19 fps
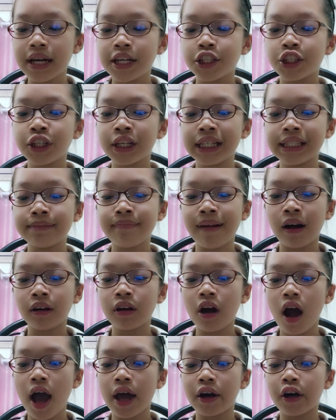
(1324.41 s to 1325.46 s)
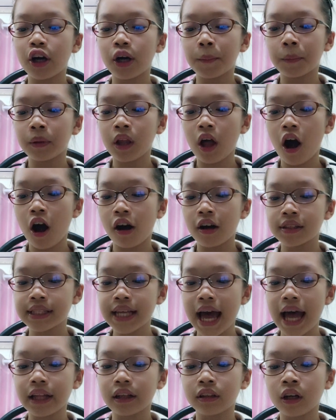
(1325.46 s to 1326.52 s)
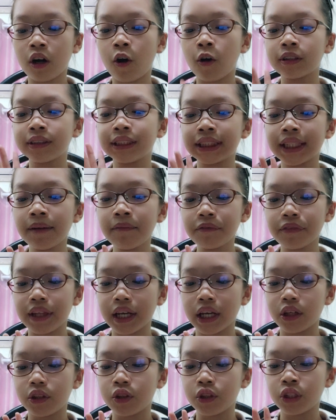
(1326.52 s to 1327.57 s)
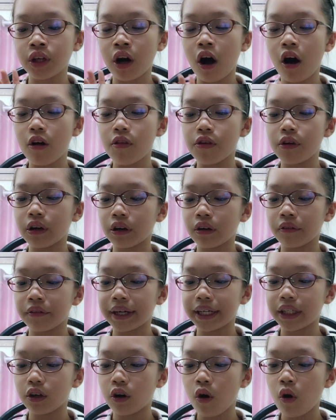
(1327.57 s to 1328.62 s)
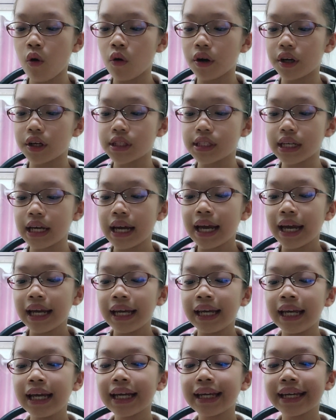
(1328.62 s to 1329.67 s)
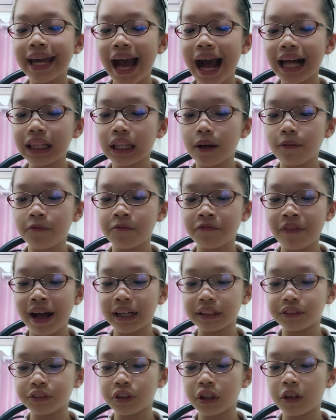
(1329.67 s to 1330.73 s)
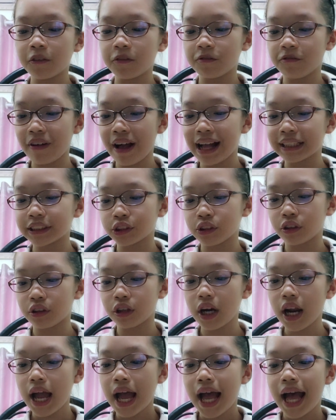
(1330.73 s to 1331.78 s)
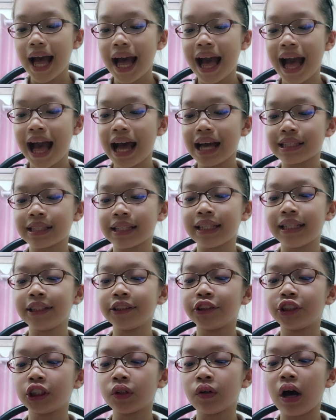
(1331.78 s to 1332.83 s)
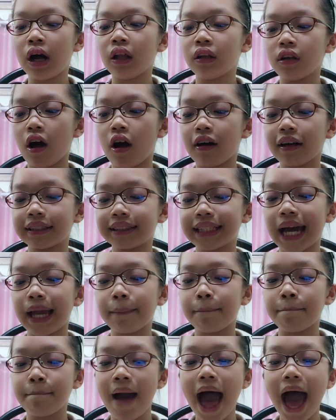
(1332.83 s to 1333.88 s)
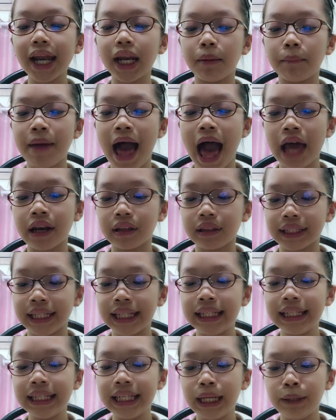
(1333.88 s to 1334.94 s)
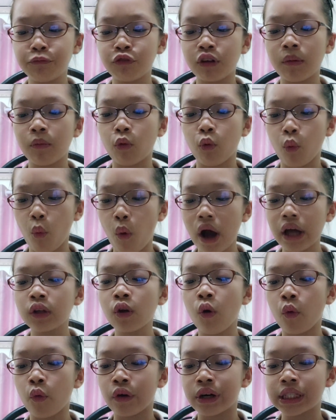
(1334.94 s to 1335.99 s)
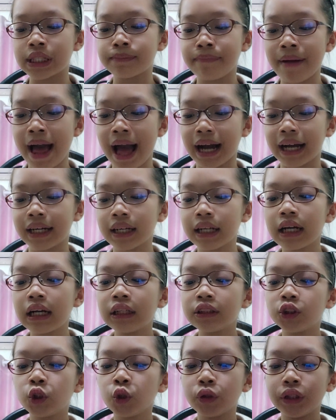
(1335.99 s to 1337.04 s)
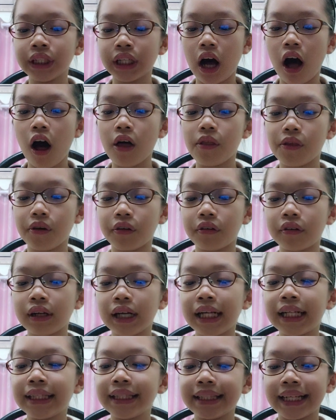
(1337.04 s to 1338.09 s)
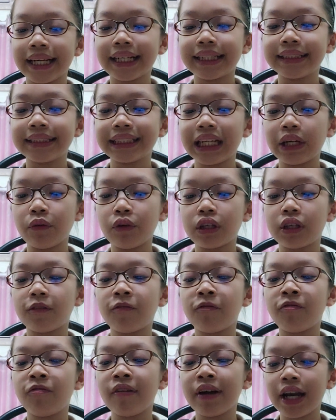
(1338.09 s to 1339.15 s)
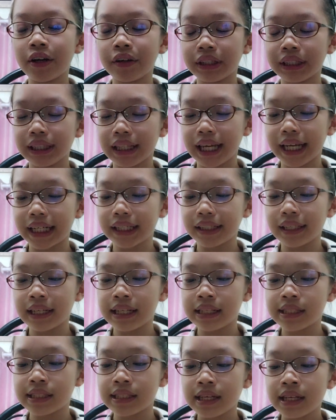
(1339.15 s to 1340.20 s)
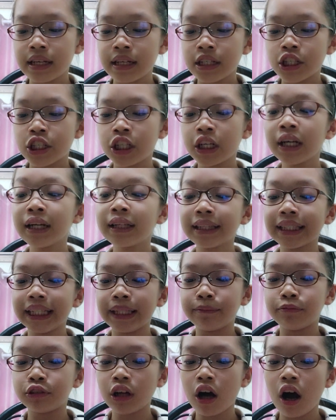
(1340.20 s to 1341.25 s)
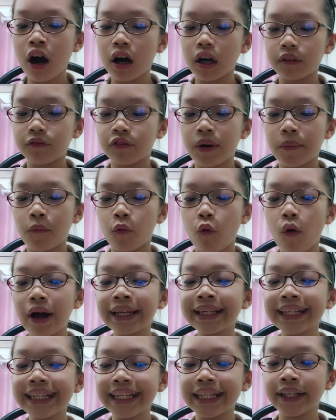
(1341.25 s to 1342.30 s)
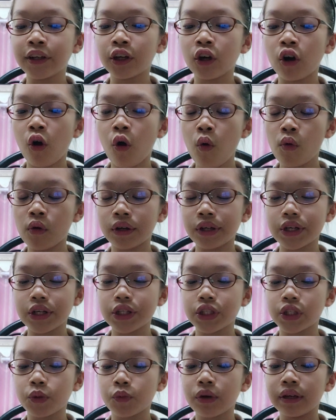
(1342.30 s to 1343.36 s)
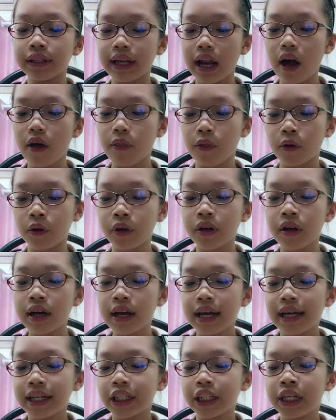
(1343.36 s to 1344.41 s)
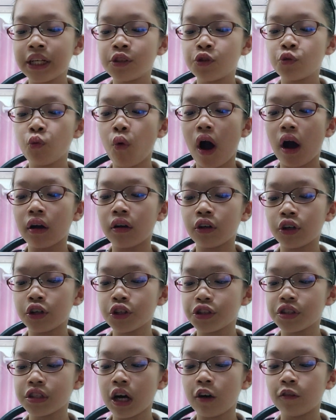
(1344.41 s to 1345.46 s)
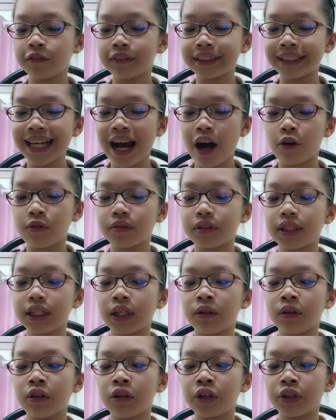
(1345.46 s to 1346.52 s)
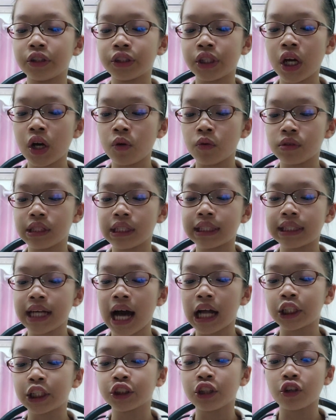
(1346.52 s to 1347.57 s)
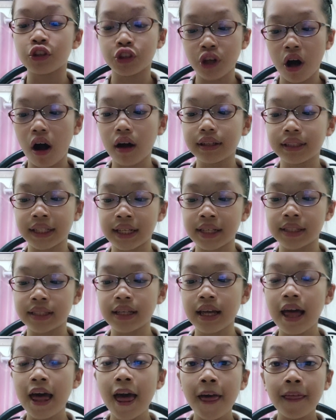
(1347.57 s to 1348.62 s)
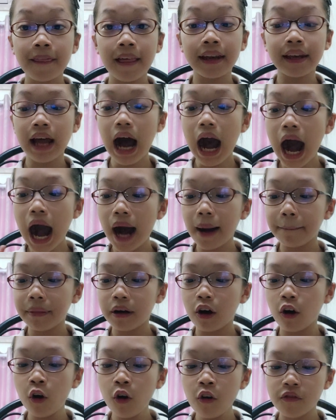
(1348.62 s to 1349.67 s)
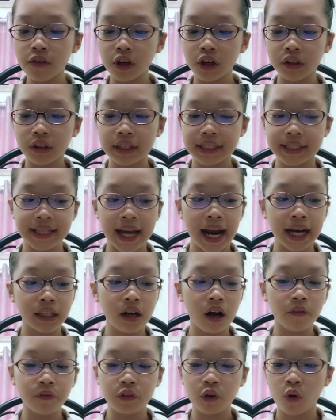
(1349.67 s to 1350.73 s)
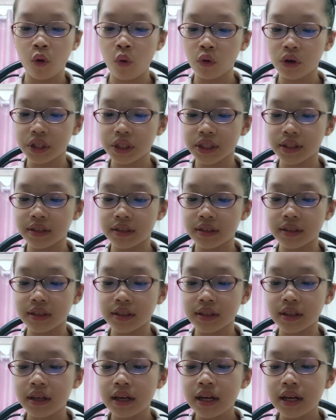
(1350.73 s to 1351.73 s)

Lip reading: She smiled at our applause and called something to the other gray horse. He galloped faster and faster. As he drew alongside, Madame Adeline leaped from one horseback to the other, landing with fairy-likeness. She leaped on from one eager horse to another. She swung herself down till her toes touched the sawdust, then up over the side of the horses.